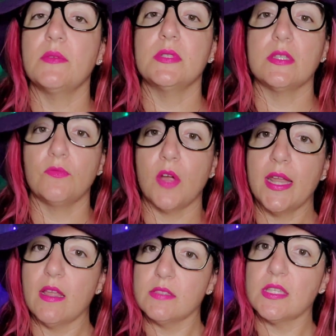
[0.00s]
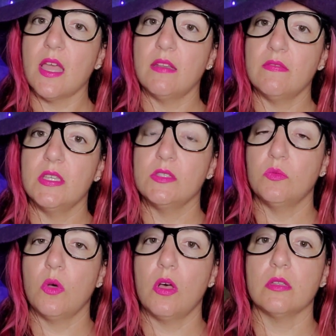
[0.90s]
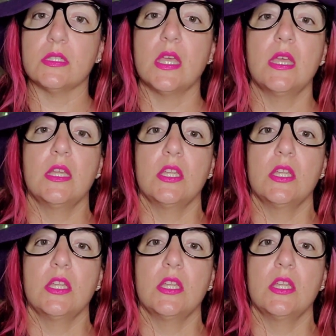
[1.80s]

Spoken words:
It was right outside of these walls.